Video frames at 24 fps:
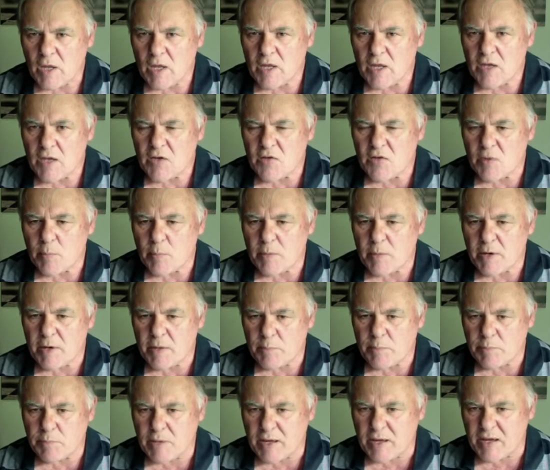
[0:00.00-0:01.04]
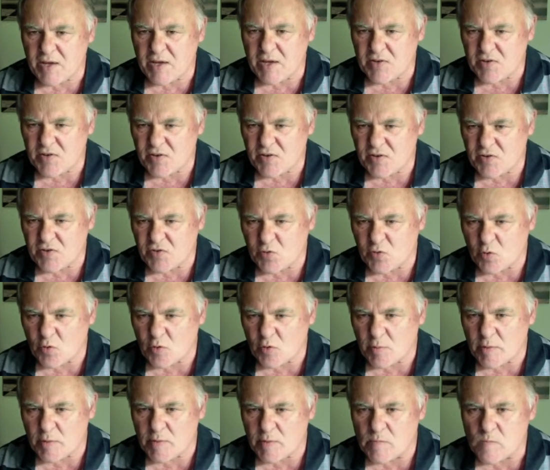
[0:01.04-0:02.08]
There's not many players in this
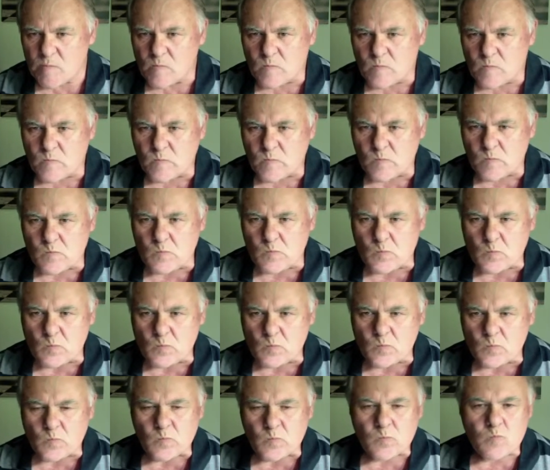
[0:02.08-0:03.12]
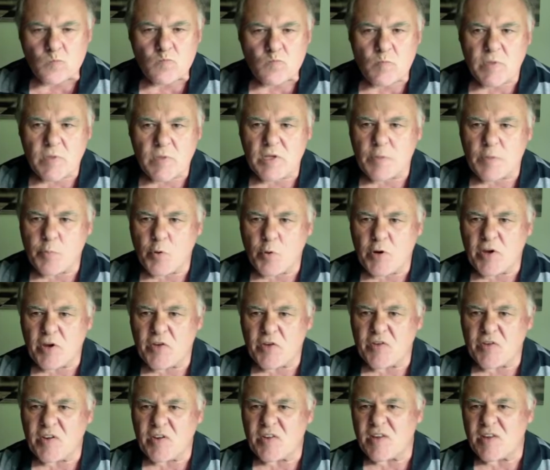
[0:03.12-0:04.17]
tournament. But the point is,
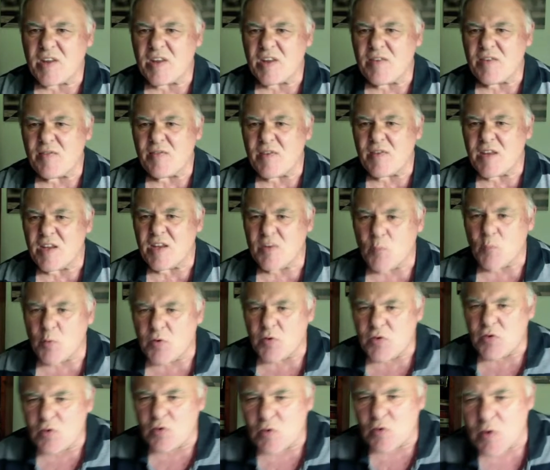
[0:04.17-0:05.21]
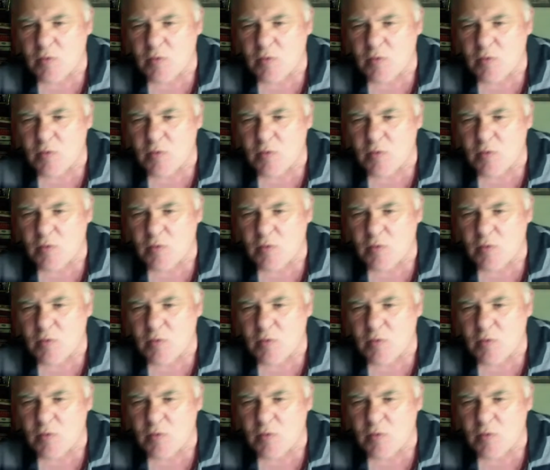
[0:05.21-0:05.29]
we've still got